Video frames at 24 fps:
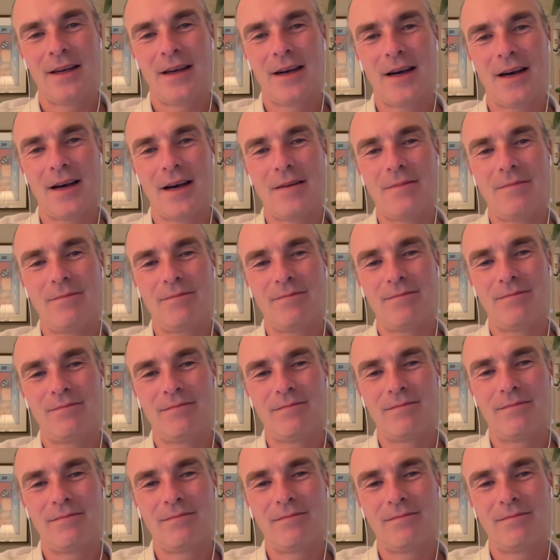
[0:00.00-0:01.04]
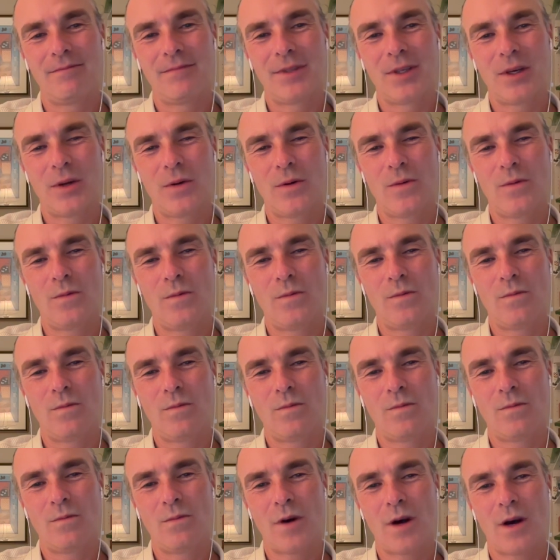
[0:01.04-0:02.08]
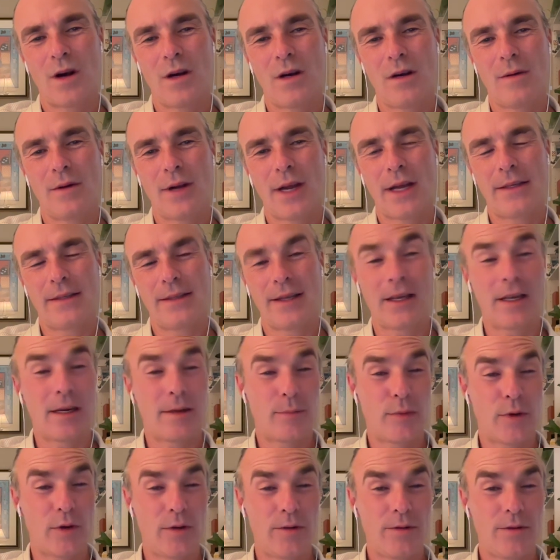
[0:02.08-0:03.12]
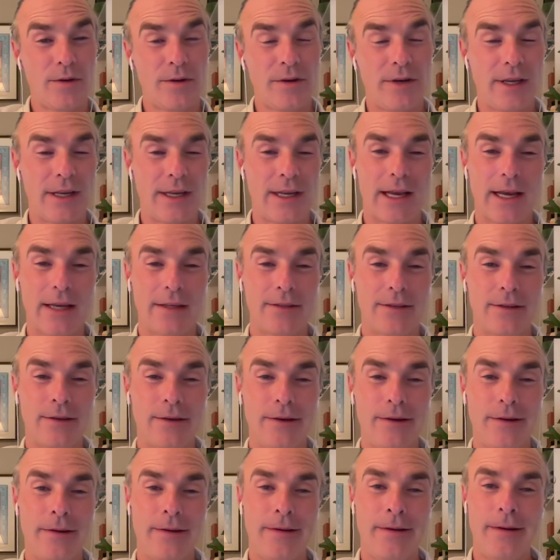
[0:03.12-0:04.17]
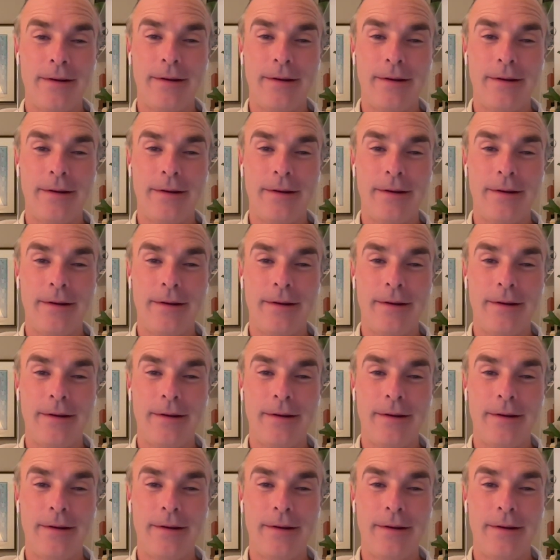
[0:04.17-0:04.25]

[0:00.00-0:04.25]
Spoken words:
So our executive producer, Nick Kastner,